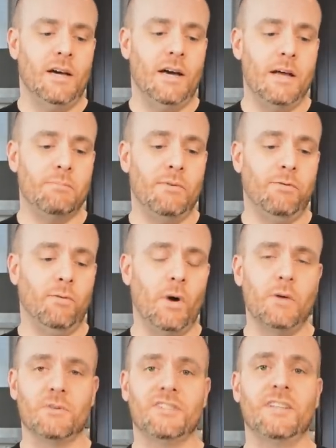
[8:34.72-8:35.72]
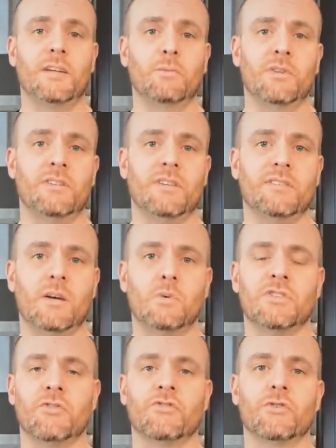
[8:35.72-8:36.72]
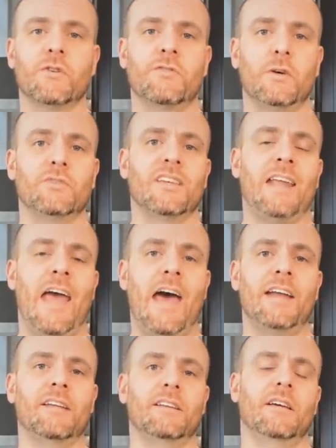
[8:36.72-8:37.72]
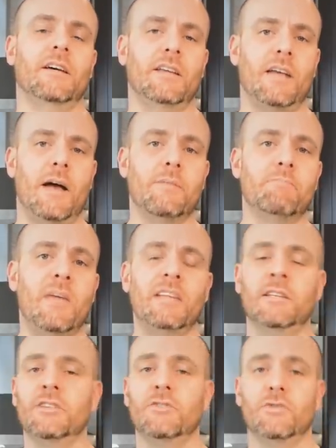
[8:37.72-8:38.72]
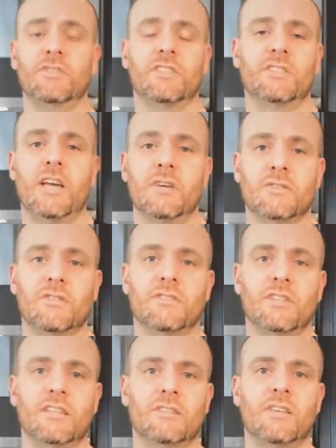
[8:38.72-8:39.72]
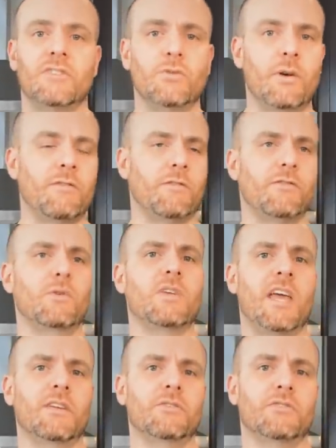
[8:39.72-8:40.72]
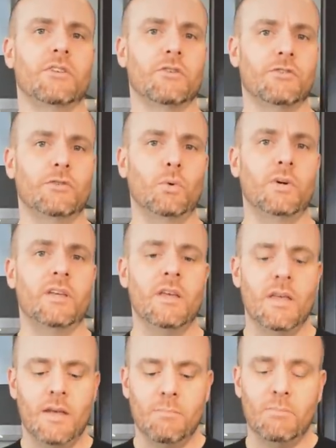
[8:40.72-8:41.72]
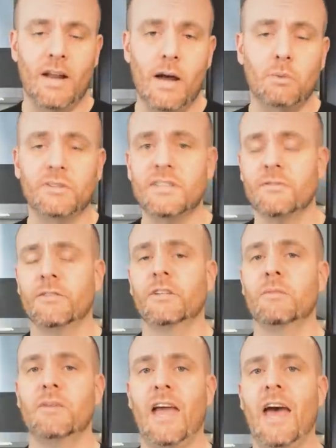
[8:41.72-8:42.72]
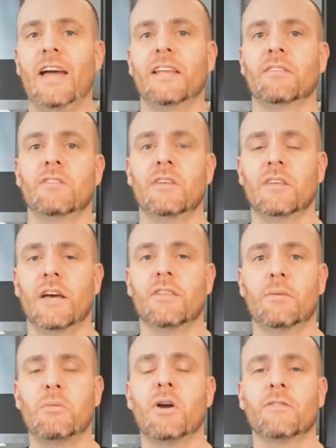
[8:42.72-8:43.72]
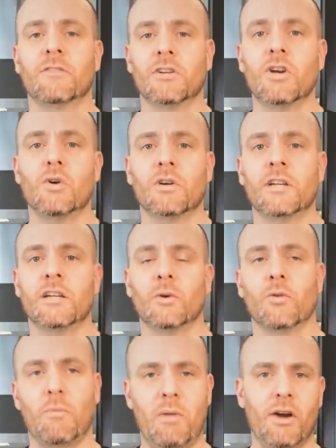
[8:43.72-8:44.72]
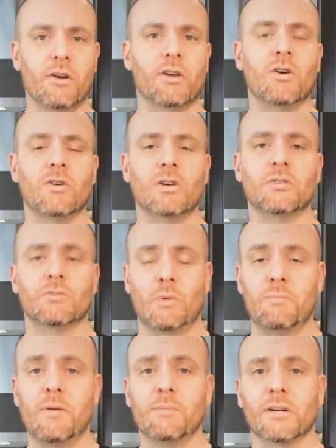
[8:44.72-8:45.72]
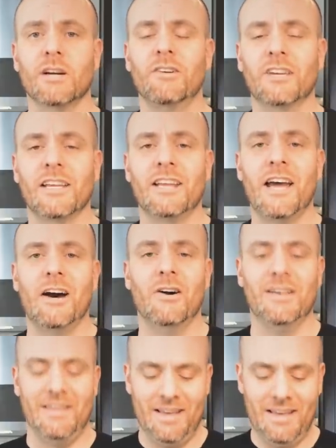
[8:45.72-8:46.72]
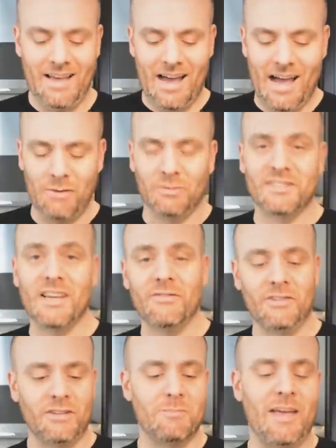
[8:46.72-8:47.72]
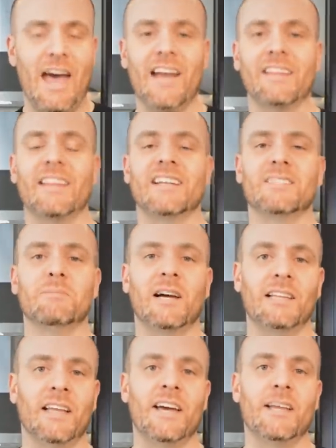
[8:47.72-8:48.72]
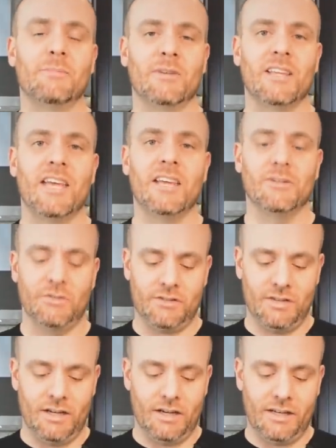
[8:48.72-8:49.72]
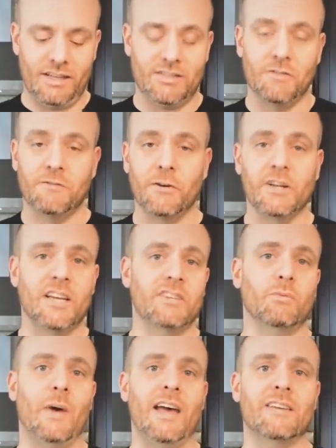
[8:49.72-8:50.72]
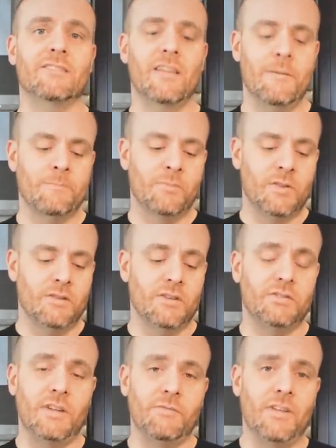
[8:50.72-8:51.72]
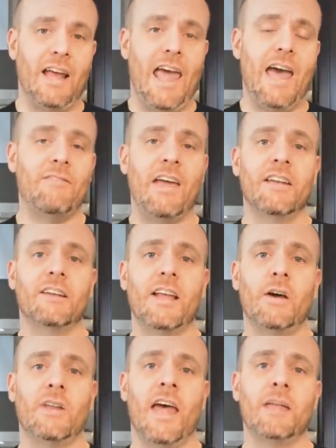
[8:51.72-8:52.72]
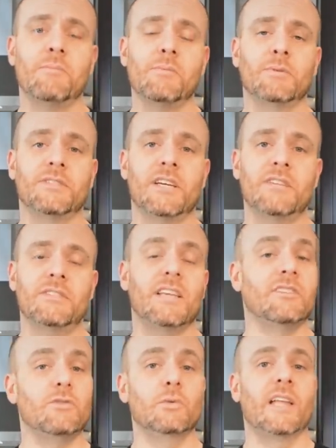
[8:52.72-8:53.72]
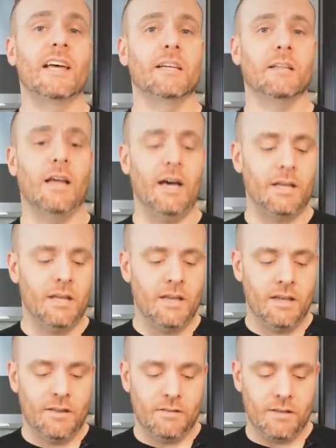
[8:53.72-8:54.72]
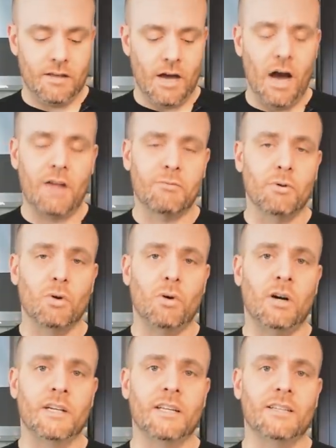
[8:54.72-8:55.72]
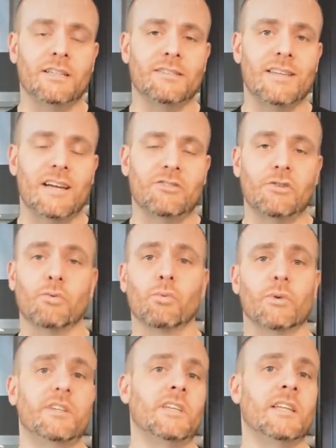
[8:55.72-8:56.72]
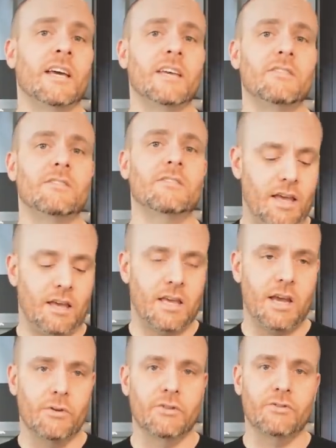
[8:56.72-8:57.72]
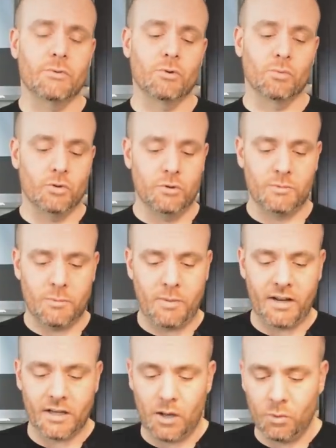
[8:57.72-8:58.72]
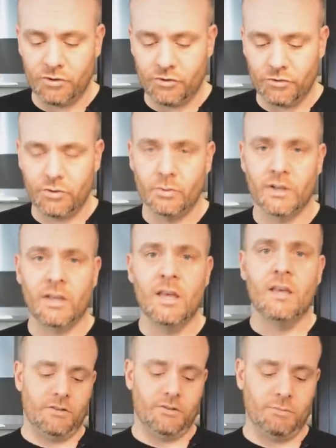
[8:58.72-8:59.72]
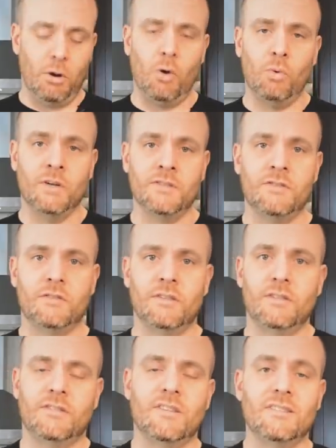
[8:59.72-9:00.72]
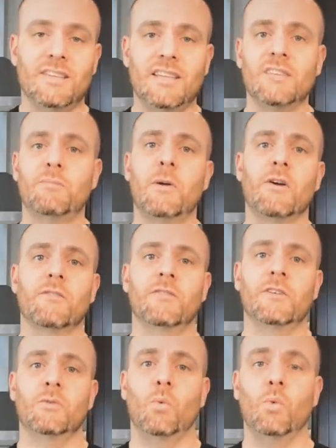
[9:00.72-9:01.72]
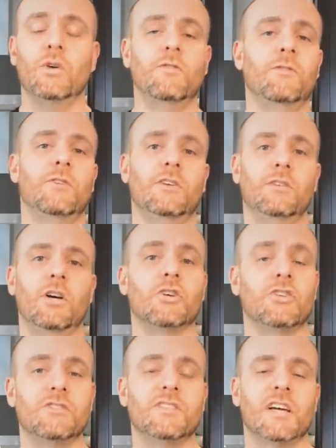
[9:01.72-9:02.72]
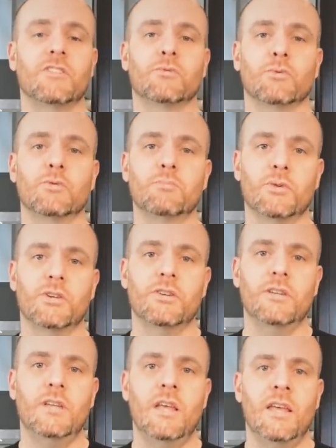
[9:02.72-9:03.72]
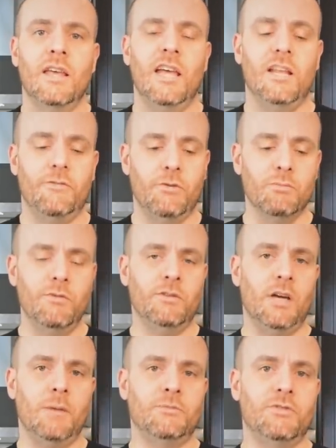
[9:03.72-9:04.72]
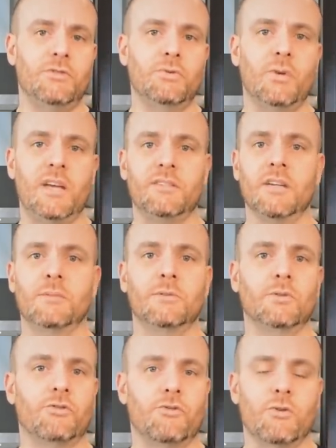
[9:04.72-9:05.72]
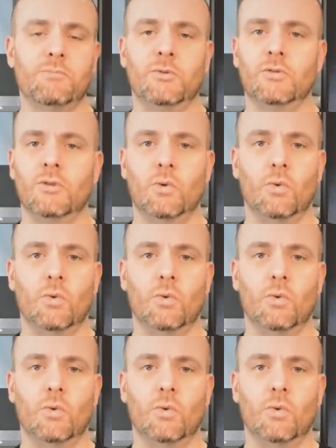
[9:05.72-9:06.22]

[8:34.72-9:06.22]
Uh, before I was done with this, I wasn't sure if I was gonna add it. Uh, I mainly do six thousand six. I do have a few candles that are soy, but I will definitely be adding the uh, the paraffin coconut, or the paracocoa is what people are calling it now. I will definitely be adding that to my lineup in candles. Uh, it's a very nice wax. The stuff that I have handed out and had people test, they do like a lot. The hot throw on it is actually really nice. It carries through a room depending on what you're doing. The small ones, since it is paraffin, will fill a good sized room pretty good. And if you're moving up to a double, triple,